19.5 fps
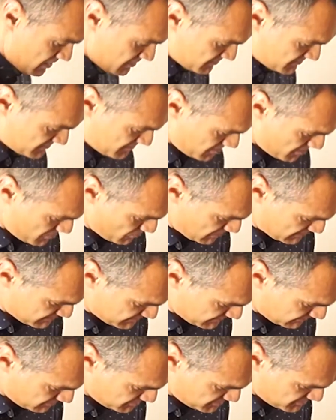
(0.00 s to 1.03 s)
So once
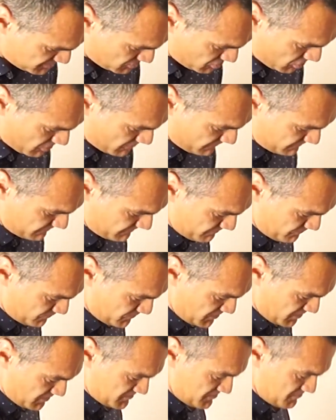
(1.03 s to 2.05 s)
they're loosened off,
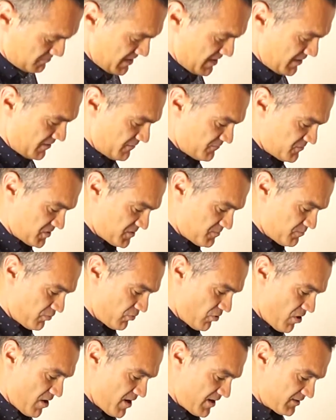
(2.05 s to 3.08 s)
it's a matter of just
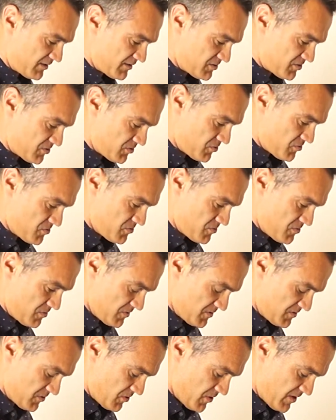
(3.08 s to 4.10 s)
prying the 2
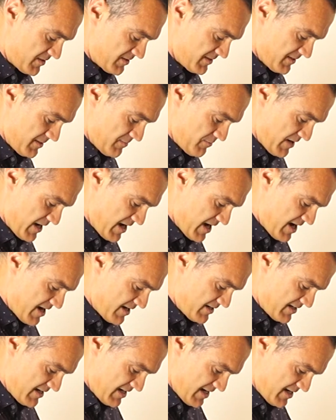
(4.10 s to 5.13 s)
sides
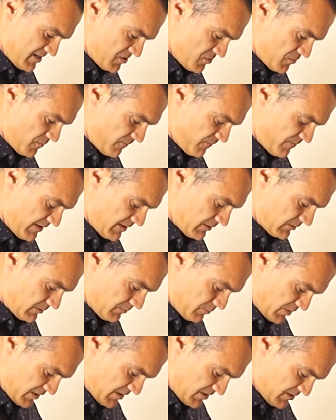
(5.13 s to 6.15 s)
apart and you'll feel the
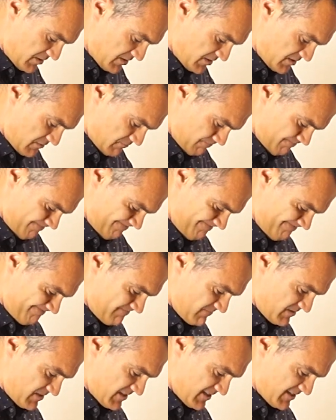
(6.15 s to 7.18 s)
pins
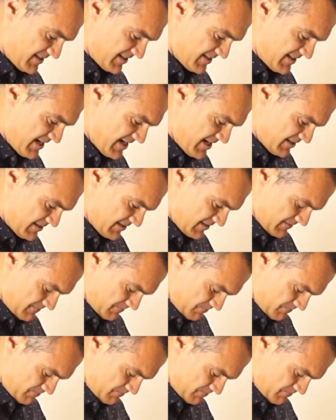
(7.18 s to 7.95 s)
disconnect.